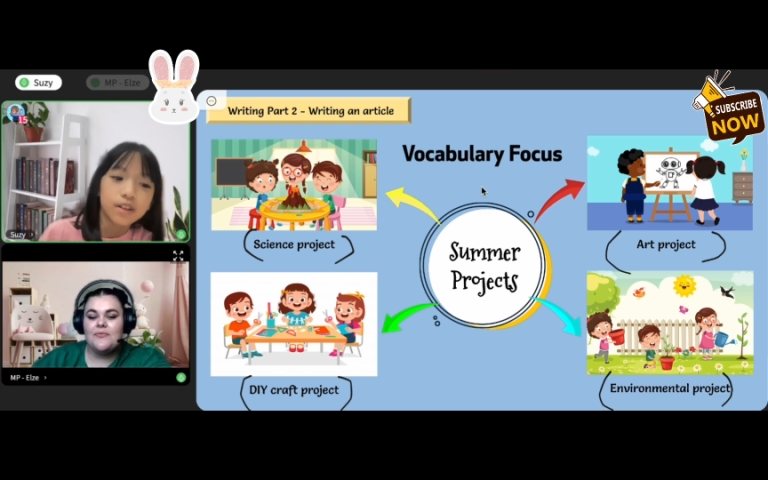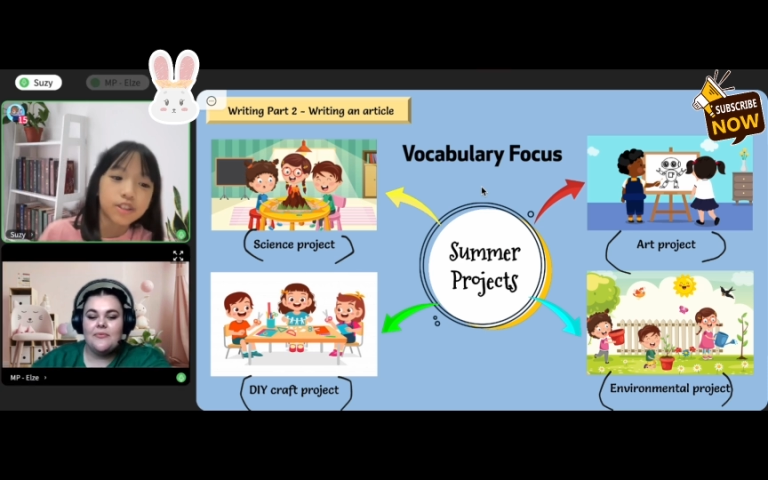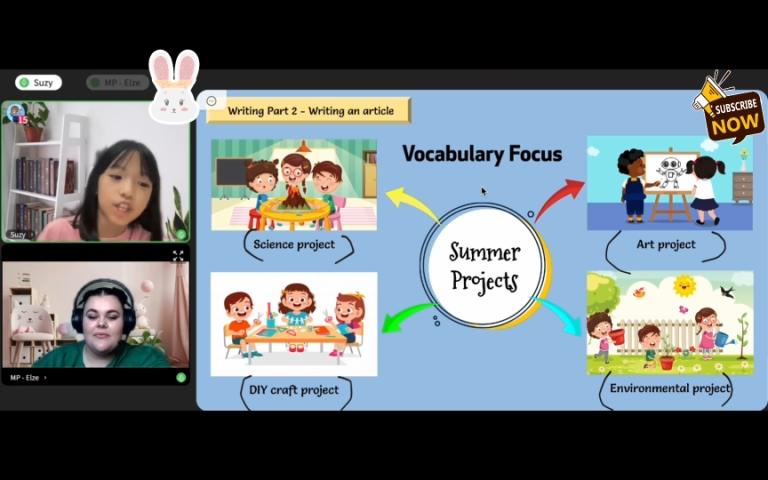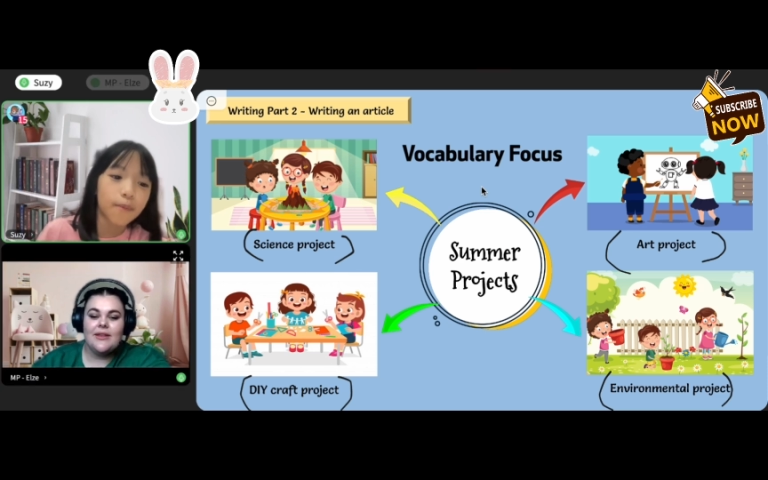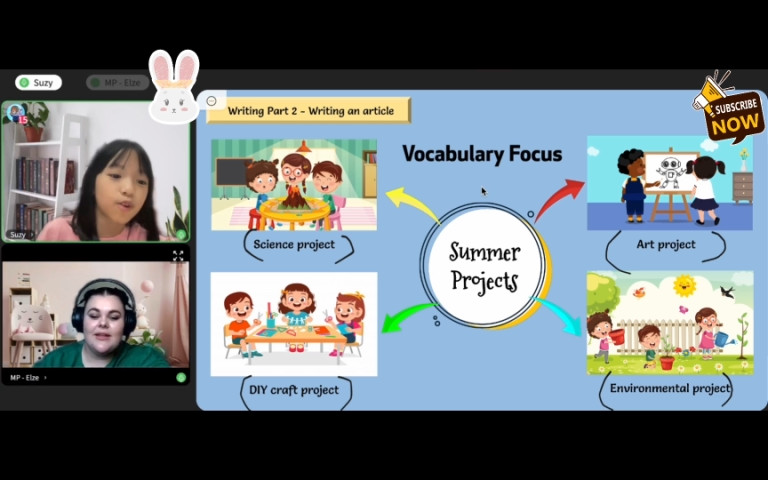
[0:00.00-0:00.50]

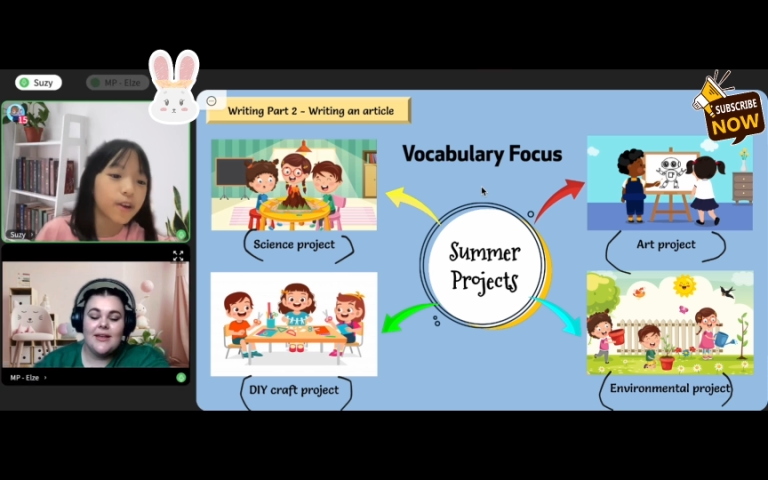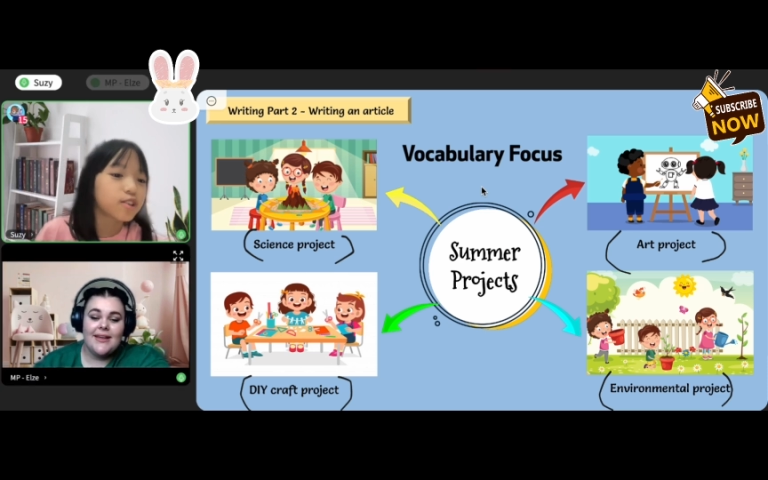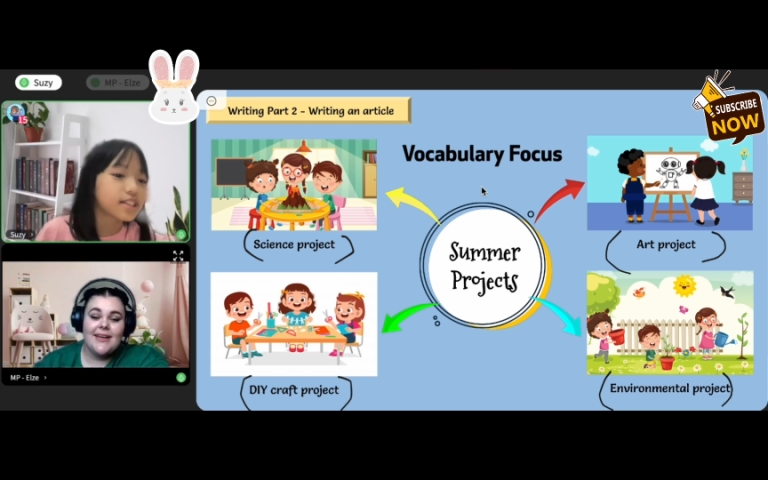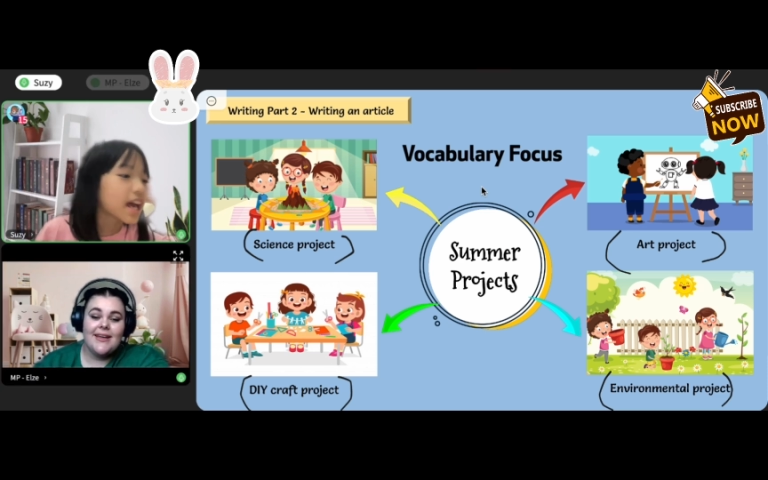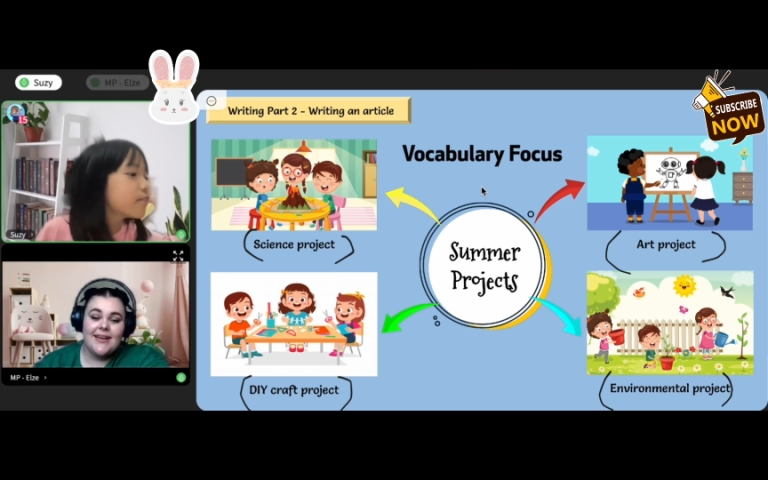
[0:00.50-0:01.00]
stop throwing
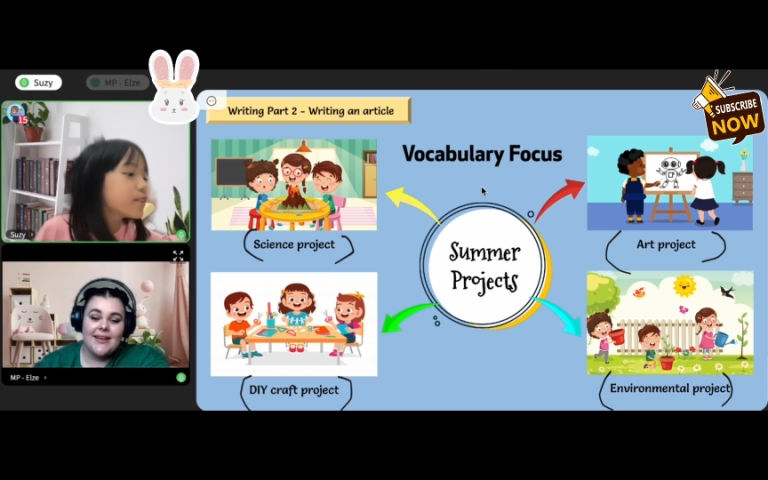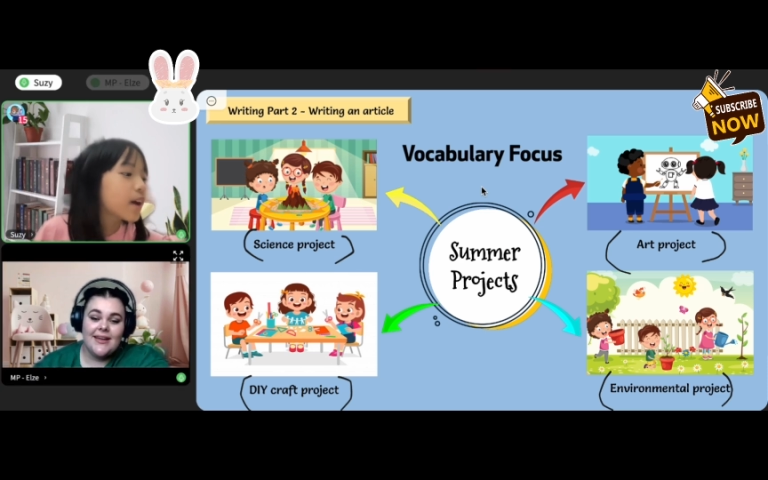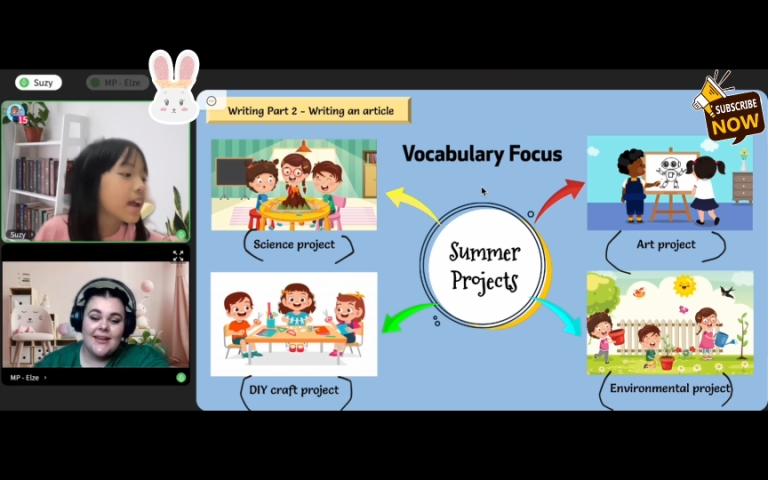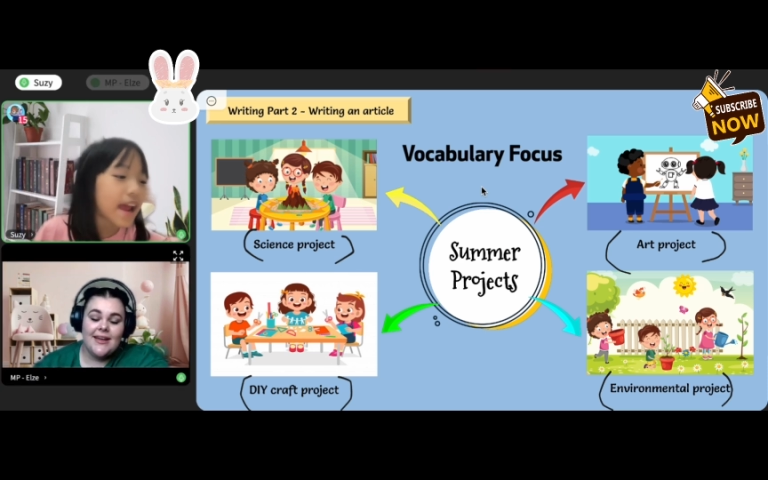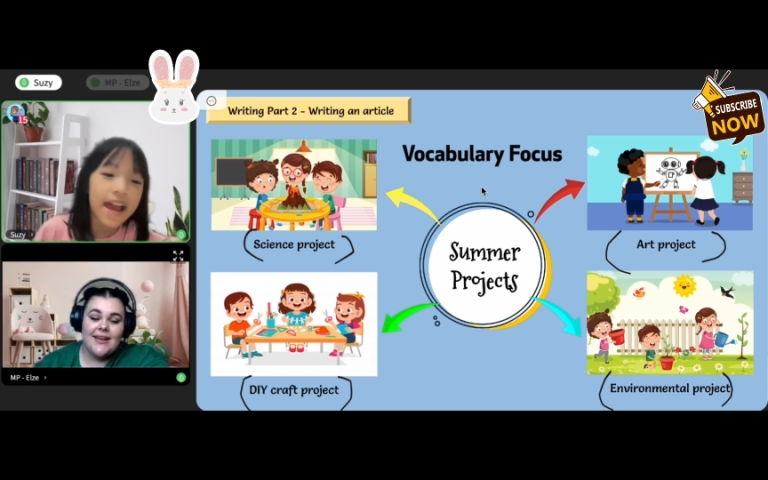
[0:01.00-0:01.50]
trash
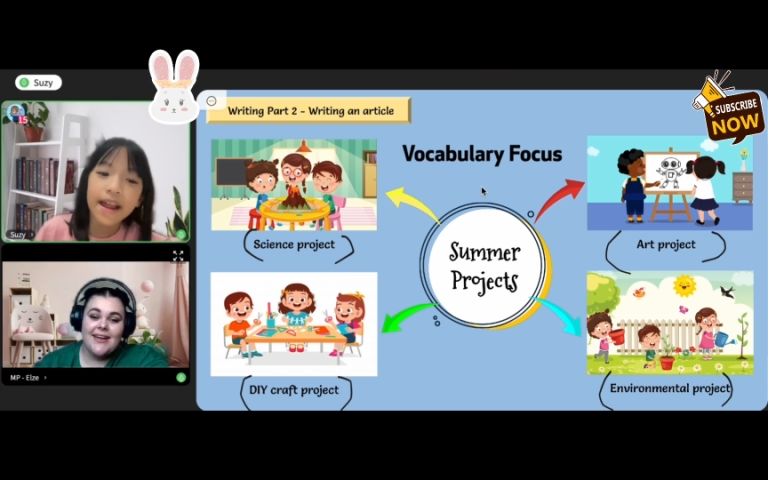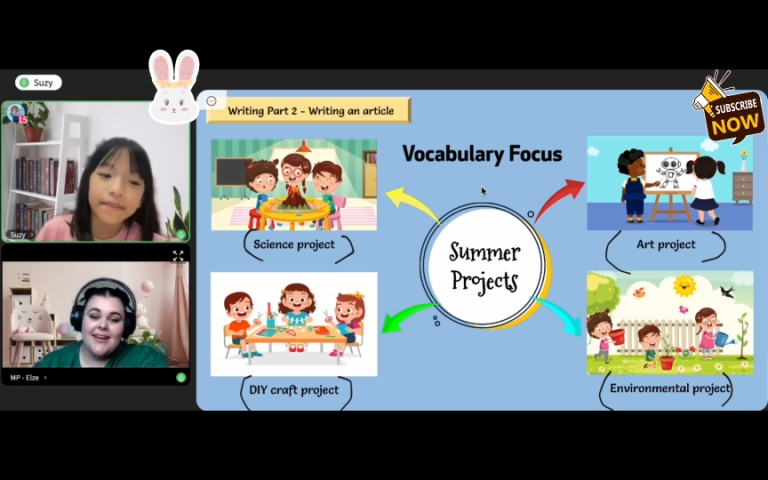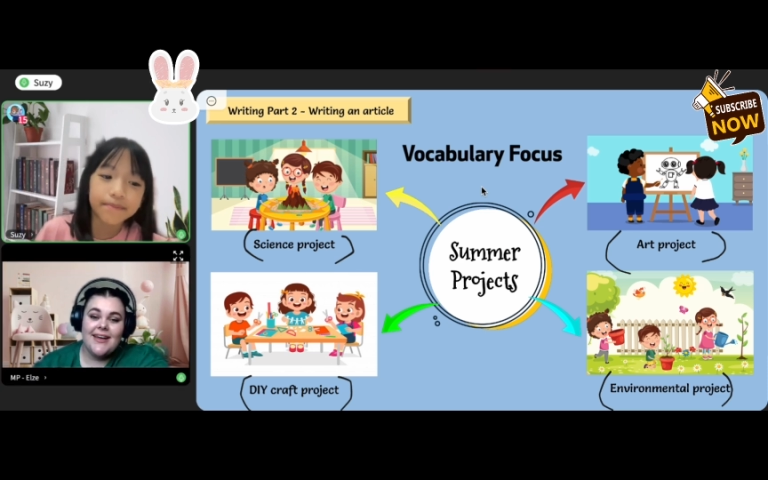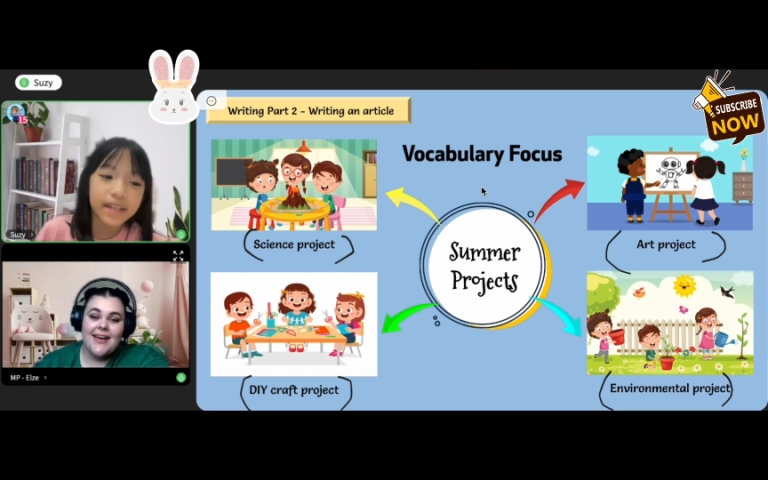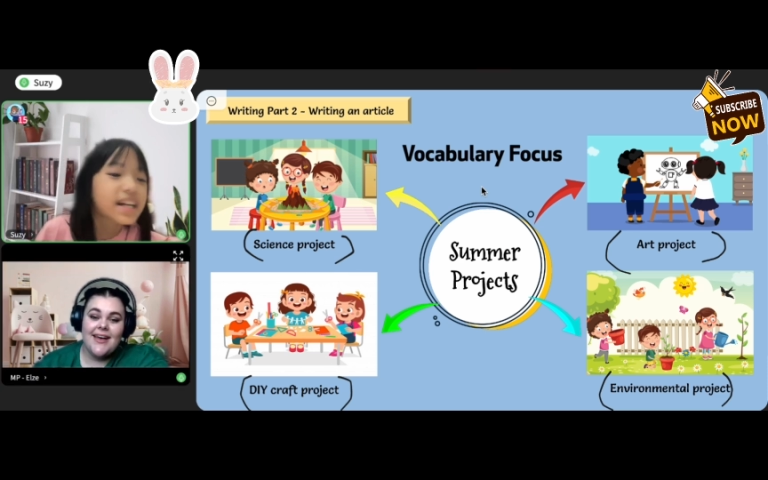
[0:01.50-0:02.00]
everywhere,
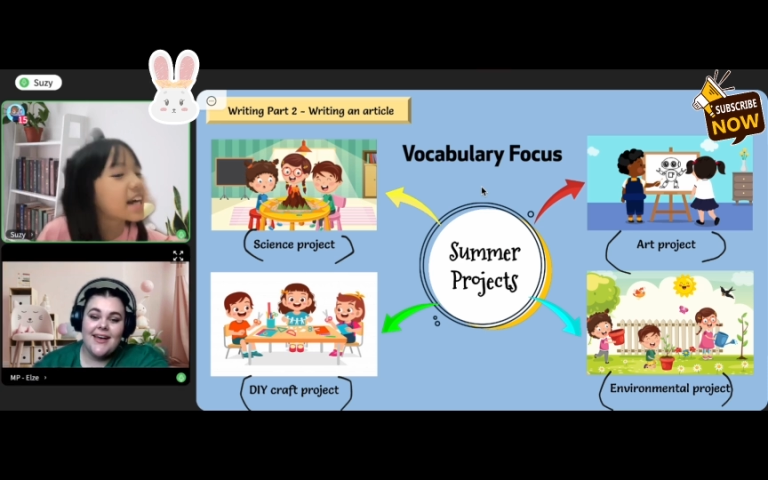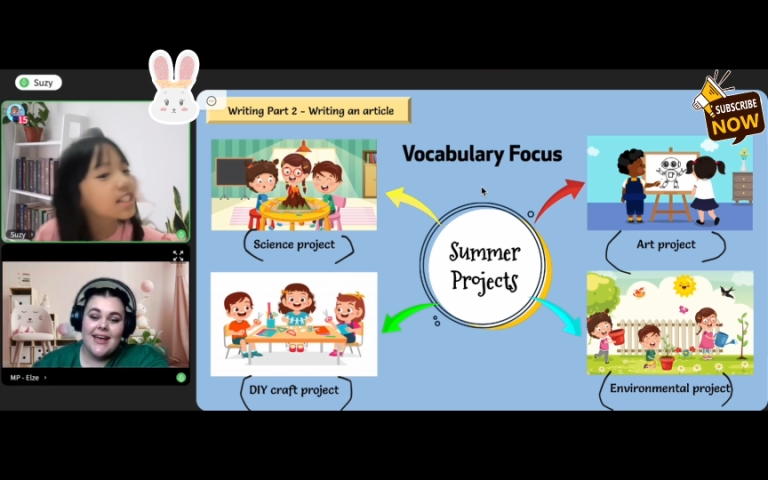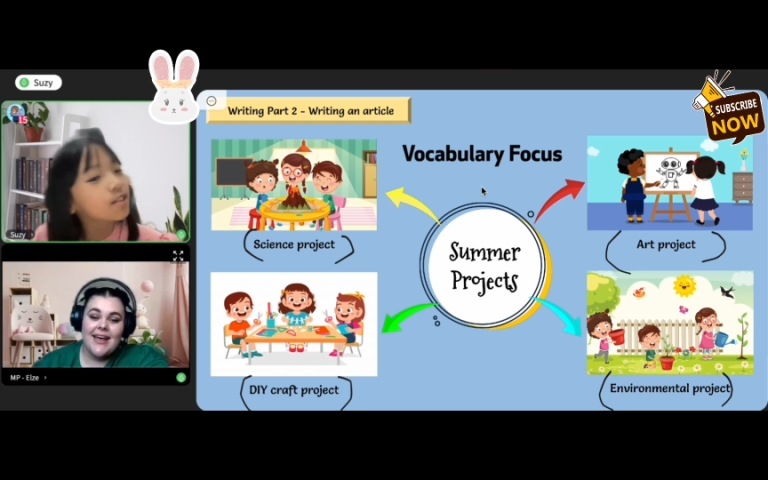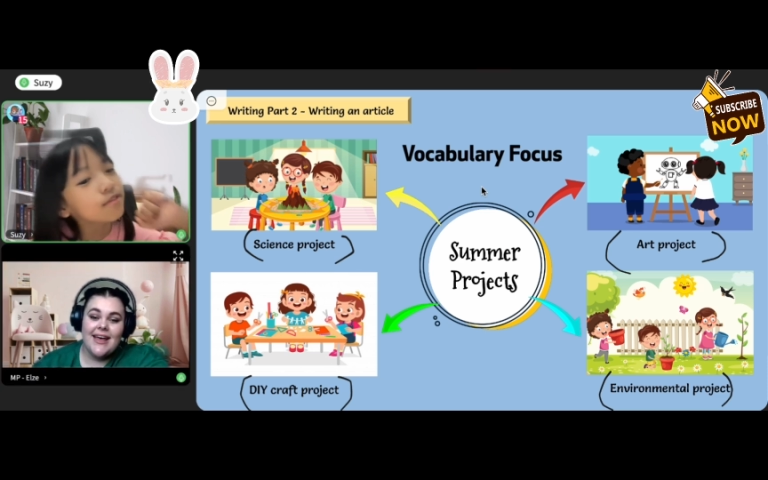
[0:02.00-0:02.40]
and be kind to